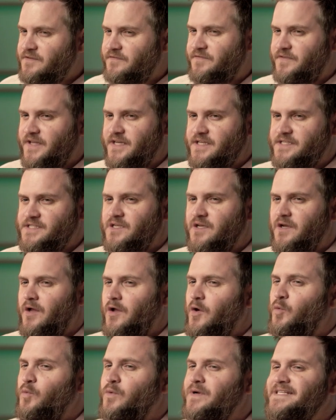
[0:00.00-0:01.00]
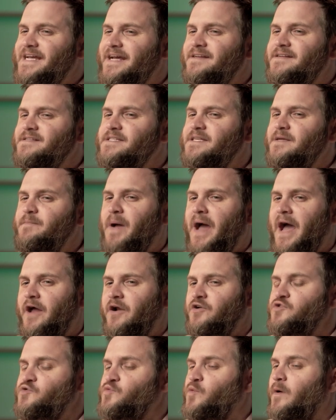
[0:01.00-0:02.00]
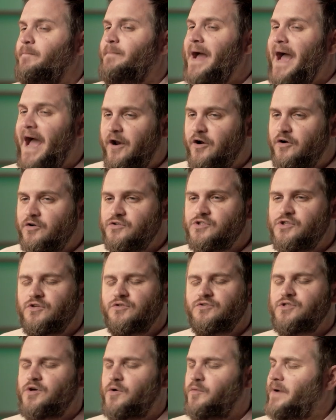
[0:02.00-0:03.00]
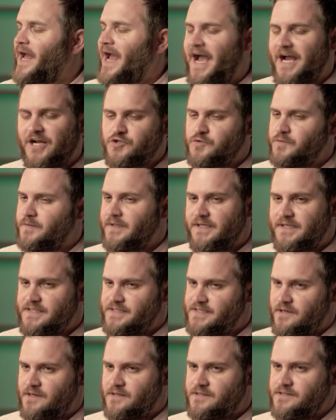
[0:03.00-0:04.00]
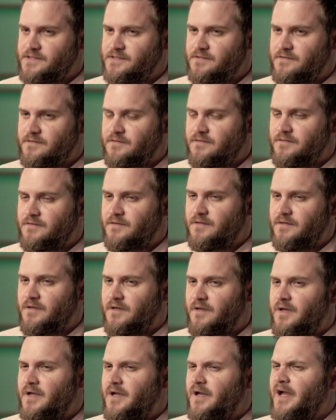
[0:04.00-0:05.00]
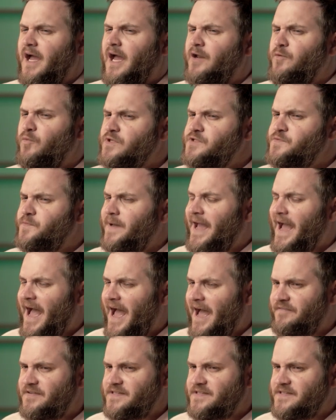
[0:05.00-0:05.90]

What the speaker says: of this, we tend to see patterns where patterns don't actually exist. And once we have